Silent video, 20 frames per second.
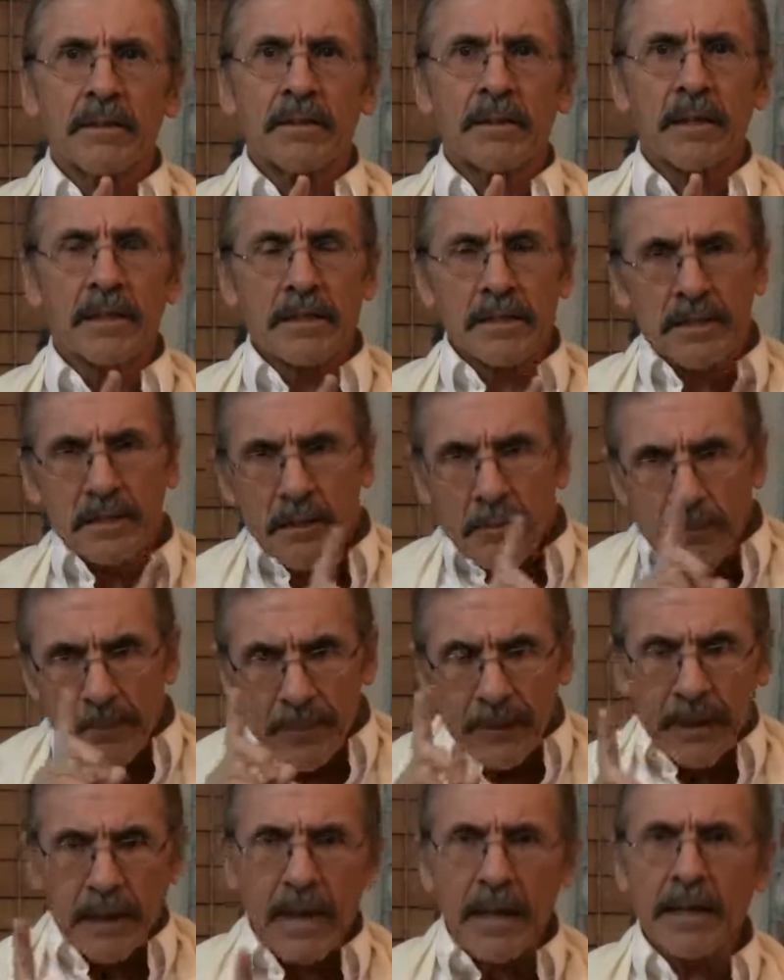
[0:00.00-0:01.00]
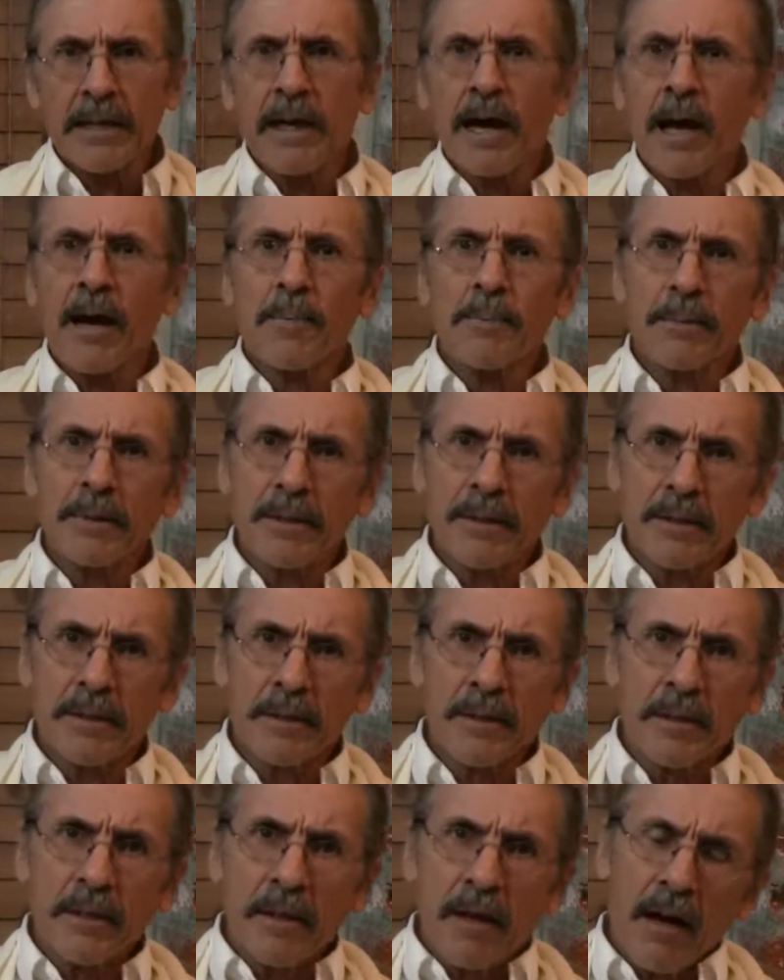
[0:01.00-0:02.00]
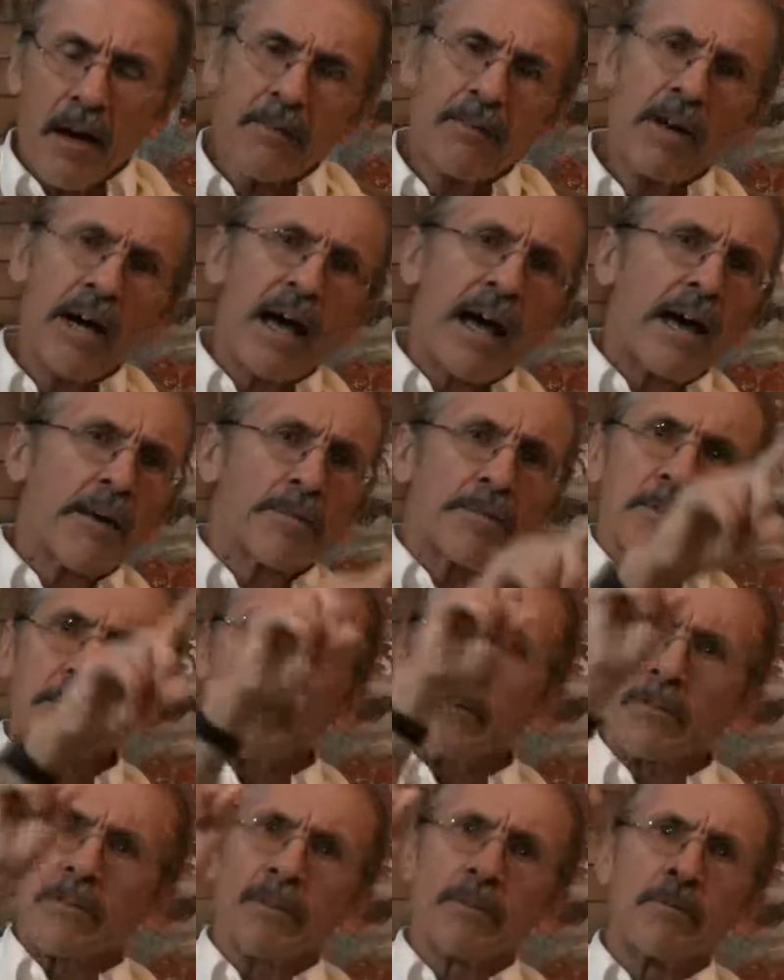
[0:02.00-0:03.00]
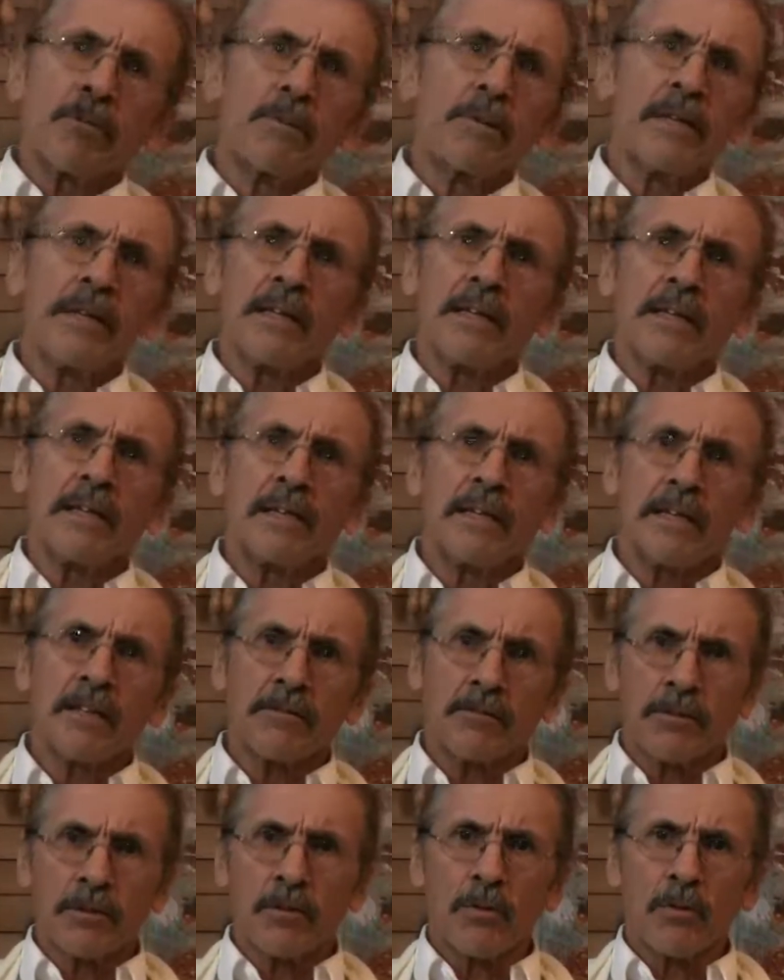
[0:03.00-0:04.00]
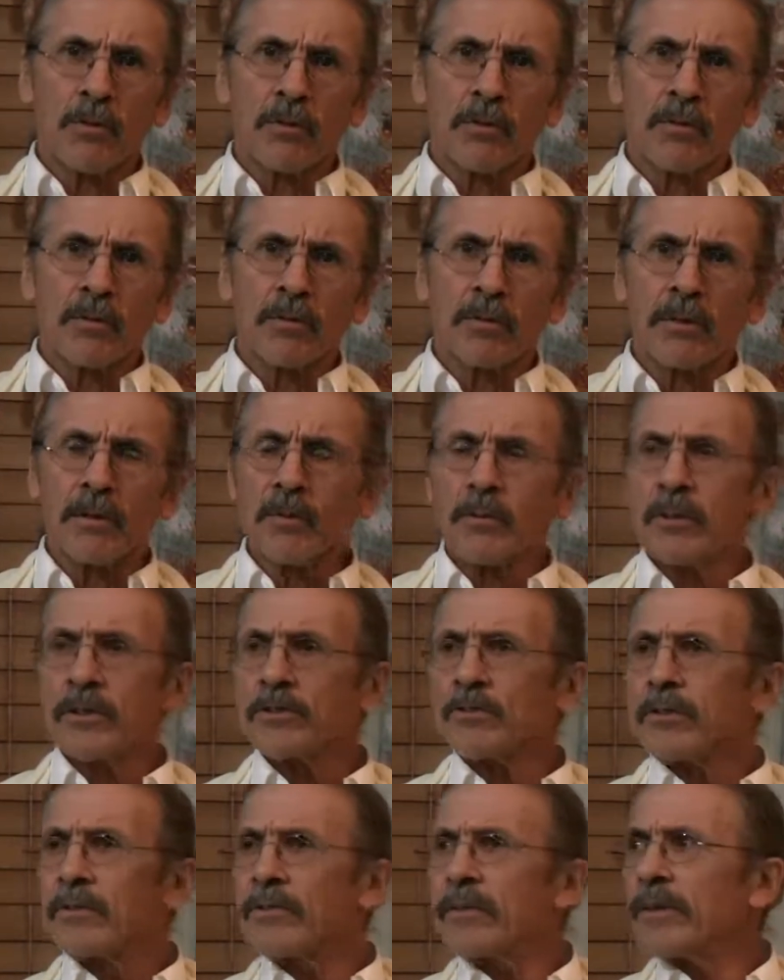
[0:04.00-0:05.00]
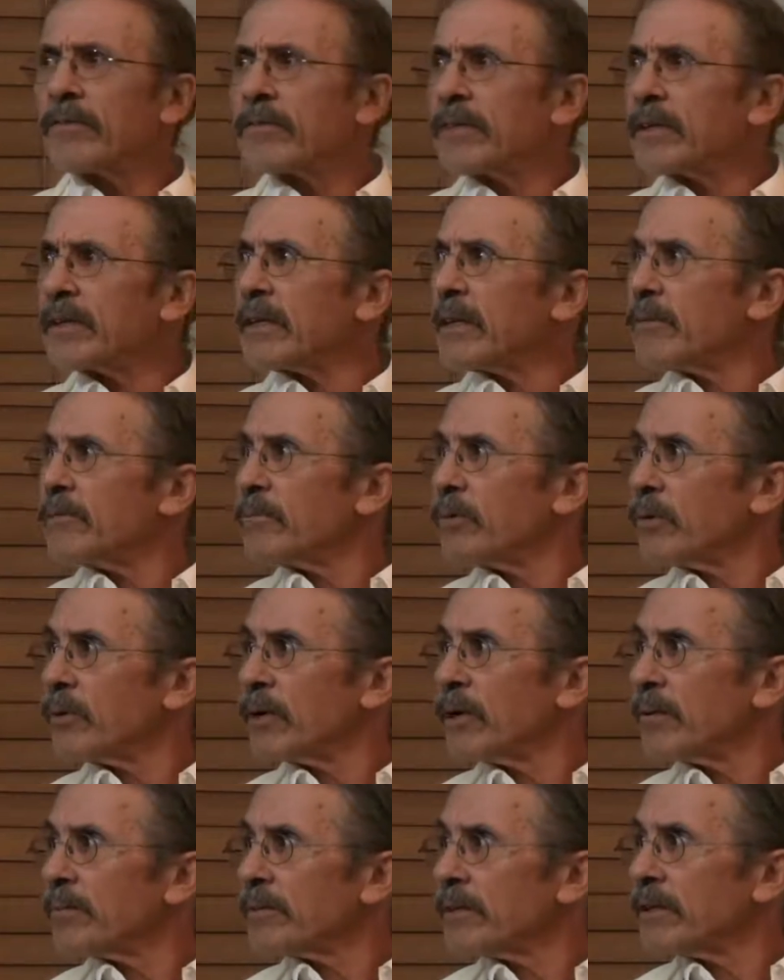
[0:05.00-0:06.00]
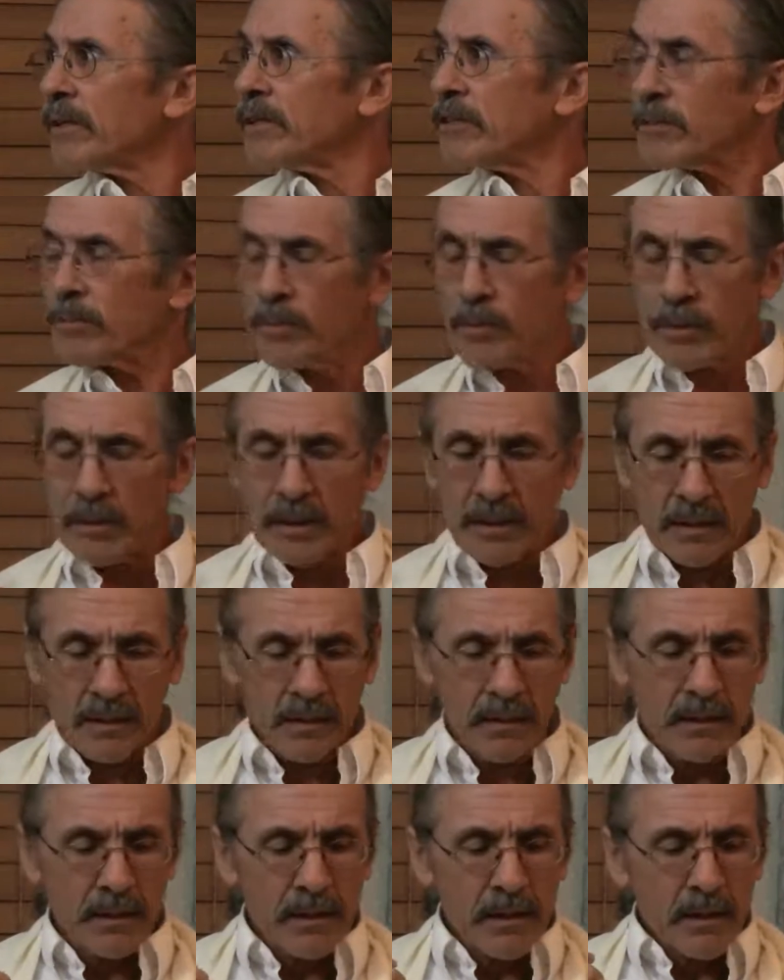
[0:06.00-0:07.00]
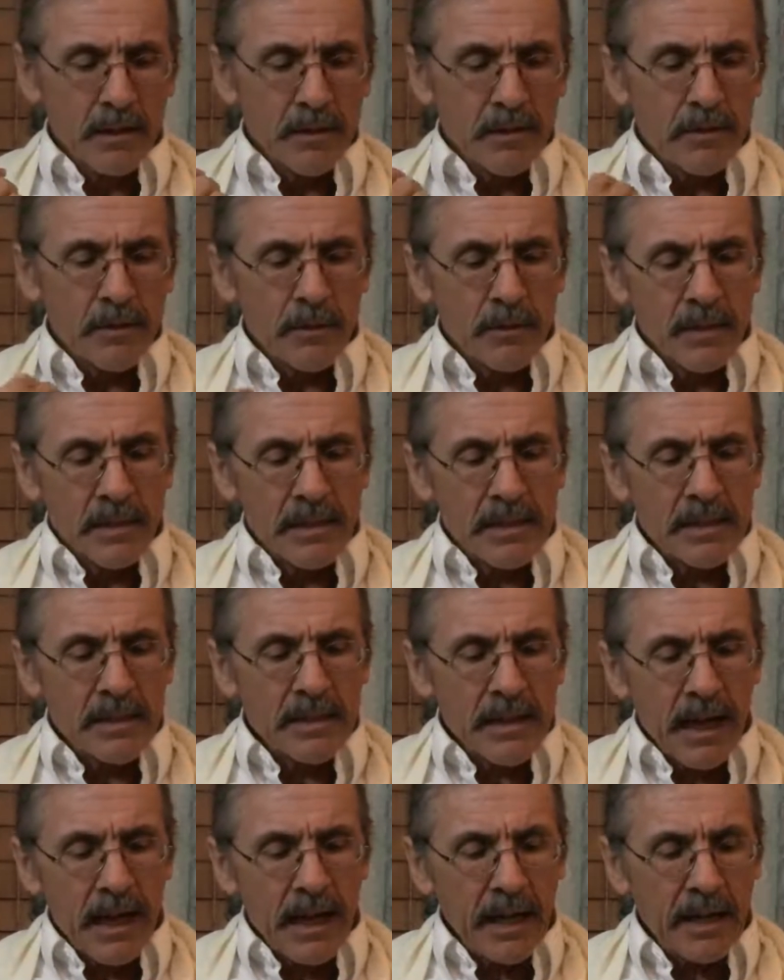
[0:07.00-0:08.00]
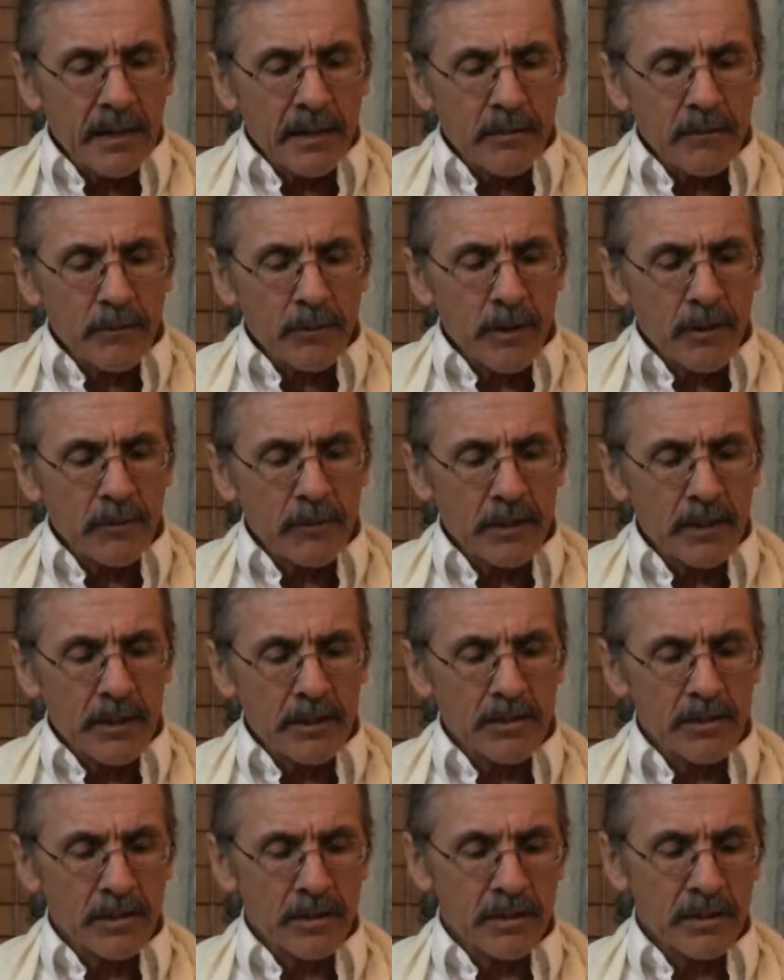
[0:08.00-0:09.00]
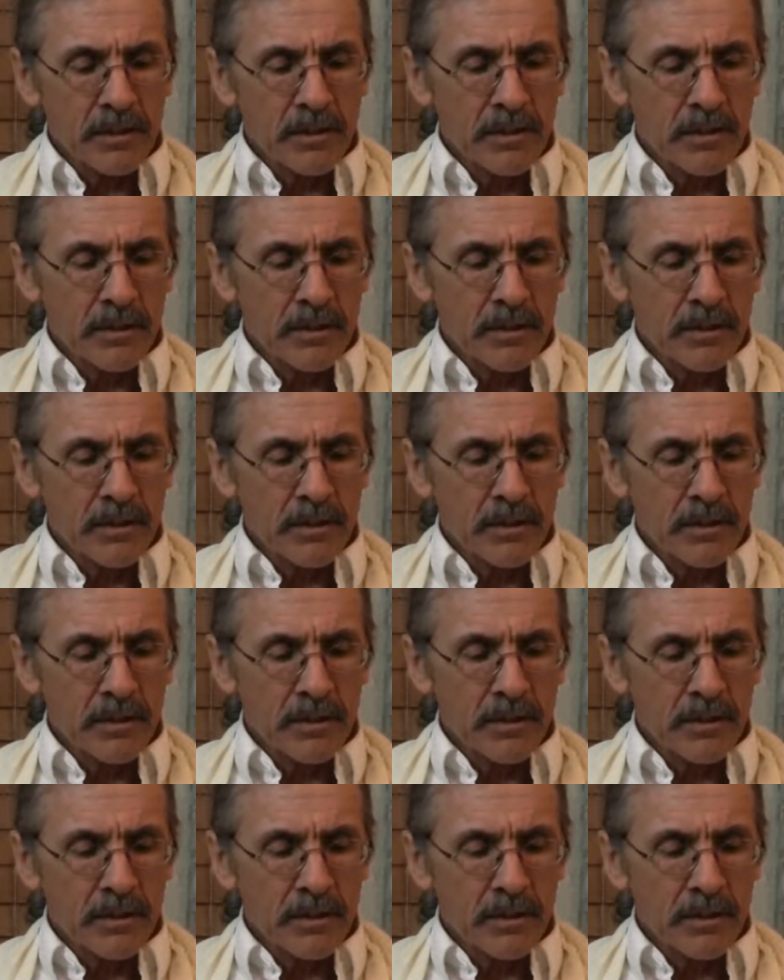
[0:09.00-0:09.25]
that something had happened of an absolute, completely different order than what you've lived at that point, up to this point. So this kind of revelation